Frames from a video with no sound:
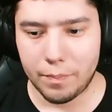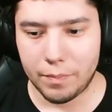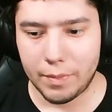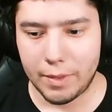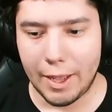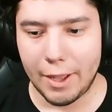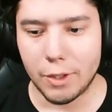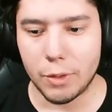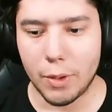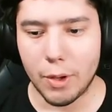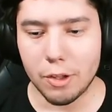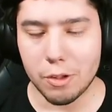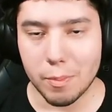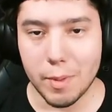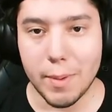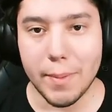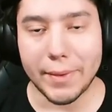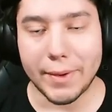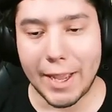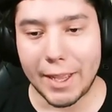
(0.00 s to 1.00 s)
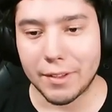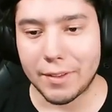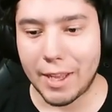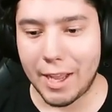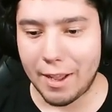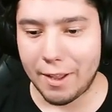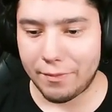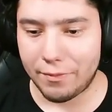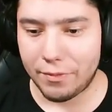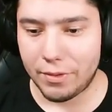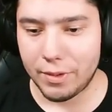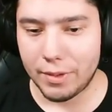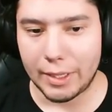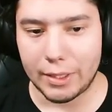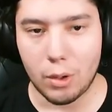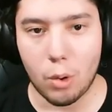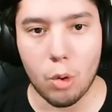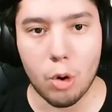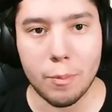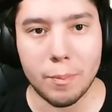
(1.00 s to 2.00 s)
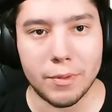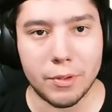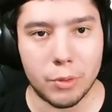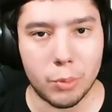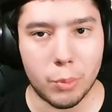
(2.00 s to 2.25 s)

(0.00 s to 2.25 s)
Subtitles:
As well as Mimic has to have like orbs as